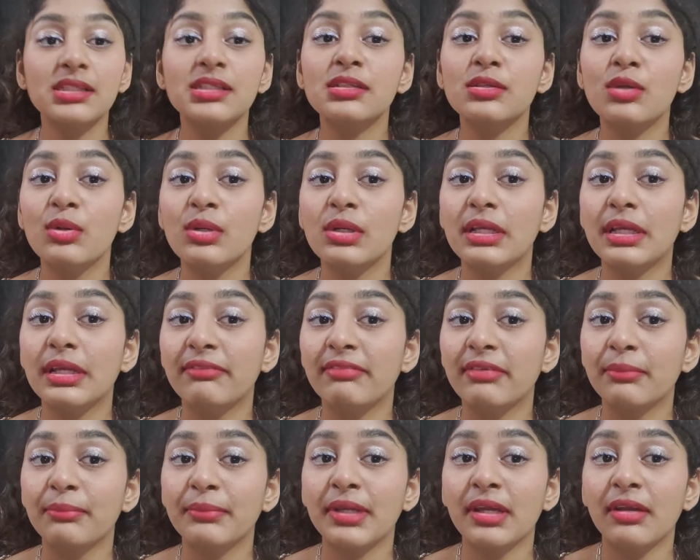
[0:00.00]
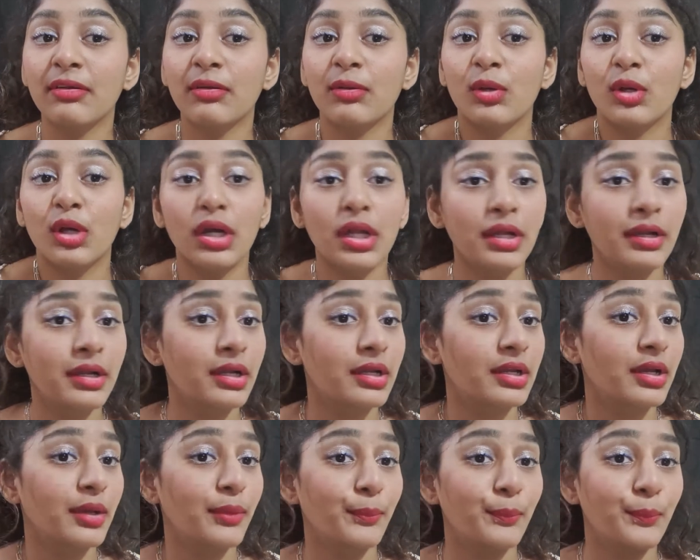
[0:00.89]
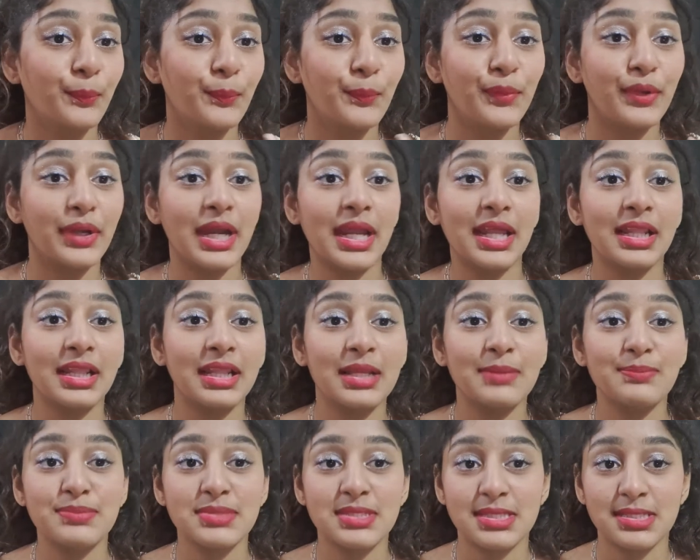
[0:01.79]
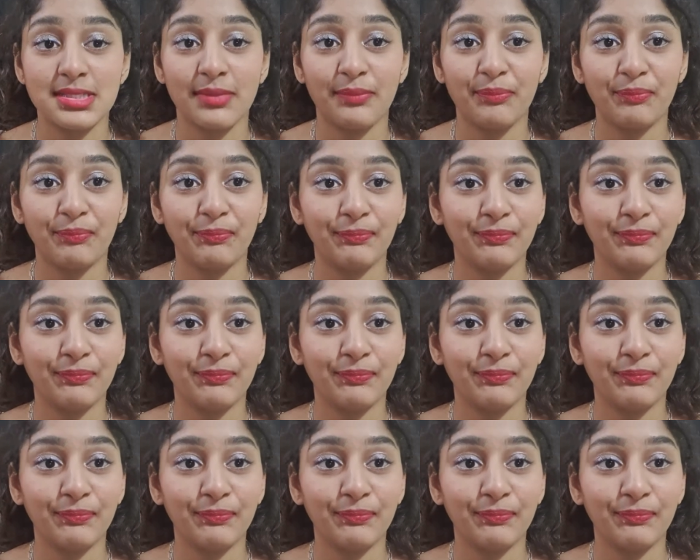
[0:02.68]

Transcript: this is giving me a good red lips